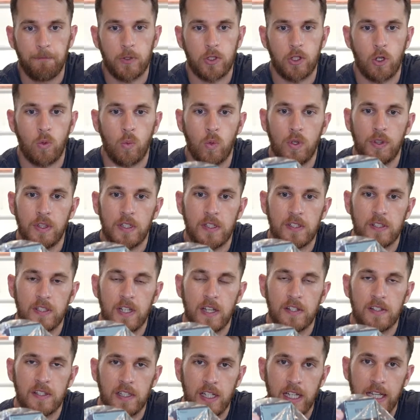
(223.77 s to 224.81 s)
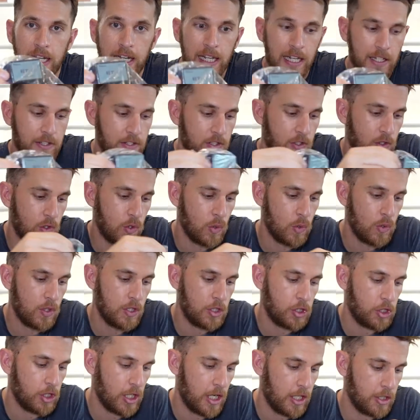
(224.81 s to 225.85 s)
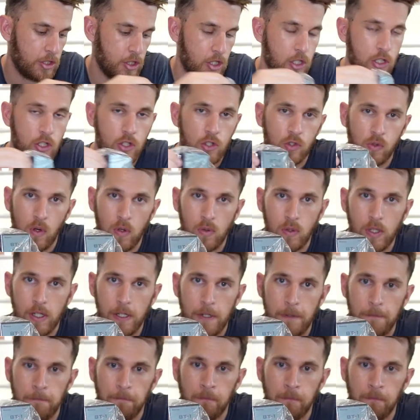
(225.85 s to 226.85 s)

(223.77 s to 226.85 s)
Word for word: So what this does, it connects to the charge controller.